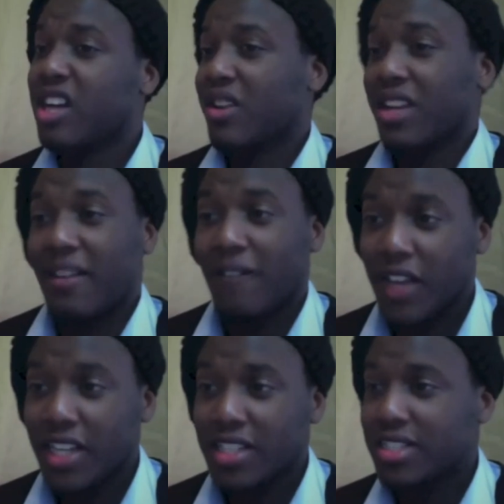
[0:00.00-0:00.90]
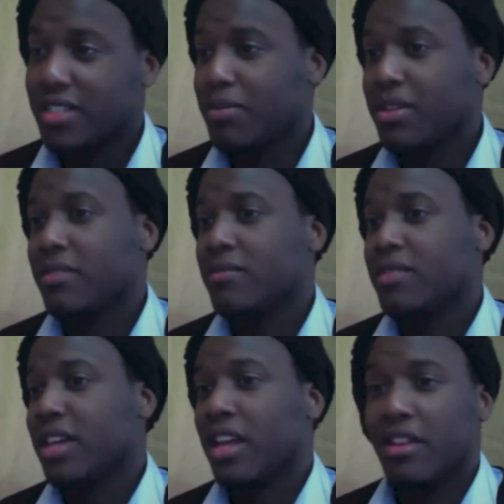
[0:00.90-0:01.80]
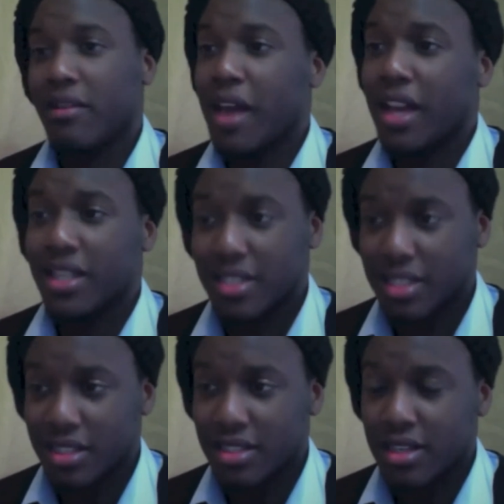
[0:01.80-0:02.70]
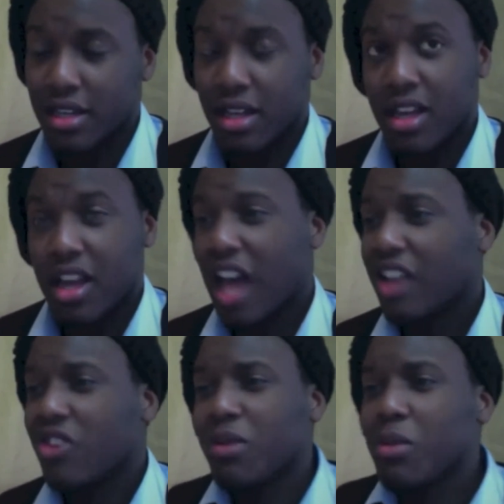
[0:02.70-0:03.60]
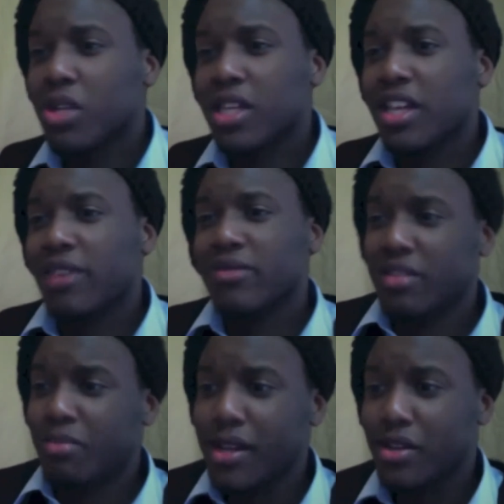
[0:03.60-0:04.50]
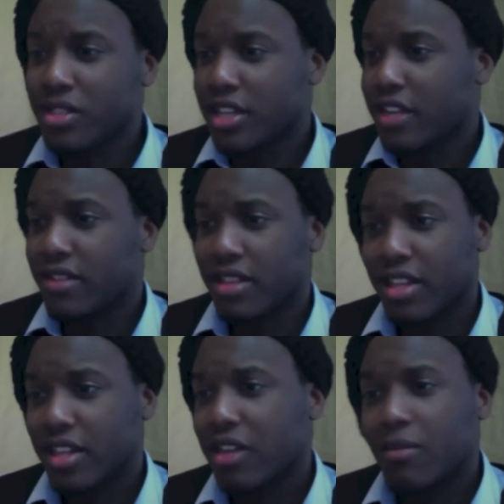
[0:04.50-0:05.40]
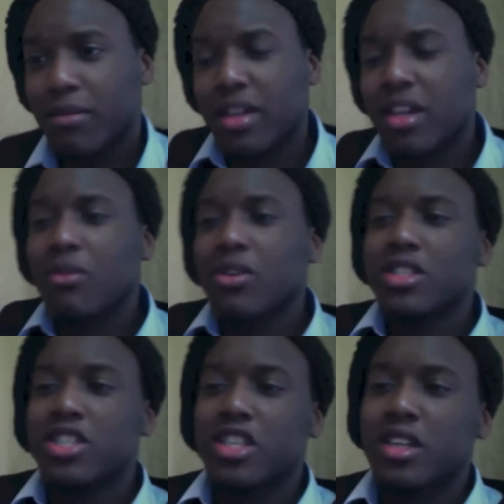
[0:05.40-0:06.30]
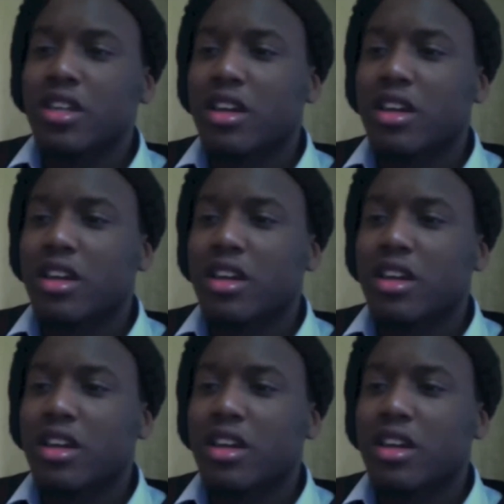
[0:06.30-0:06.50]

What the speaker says: out and cut faces and put them together in magazines. I know people did that with the Beatles and everything, but come on, G.